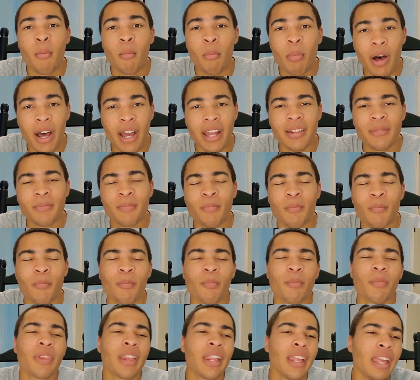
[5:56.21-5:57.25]
But
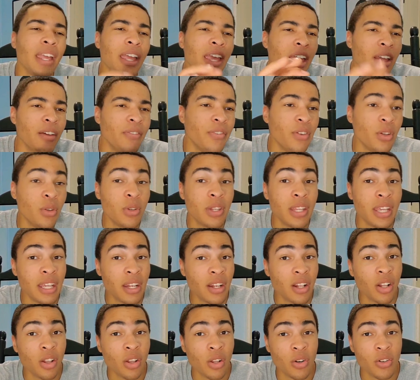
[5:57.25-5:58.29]
if you
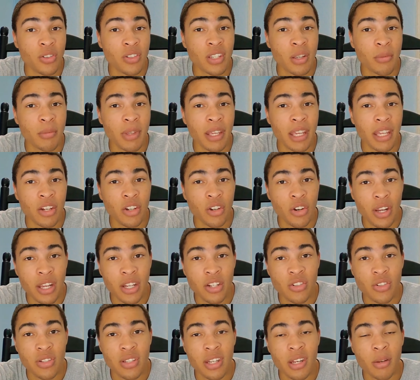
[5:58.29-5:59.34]
did learn something and you're
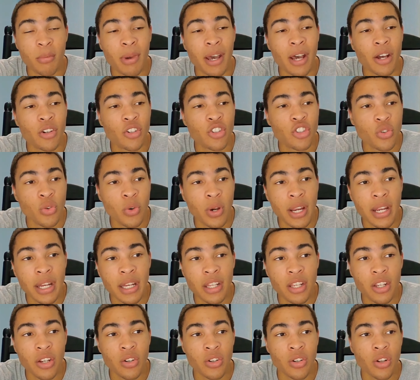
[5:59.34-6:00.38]
interested about
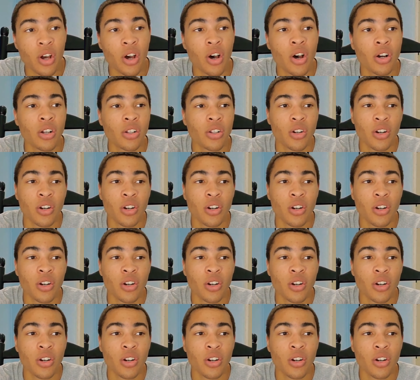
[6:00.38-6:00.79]
training your dog,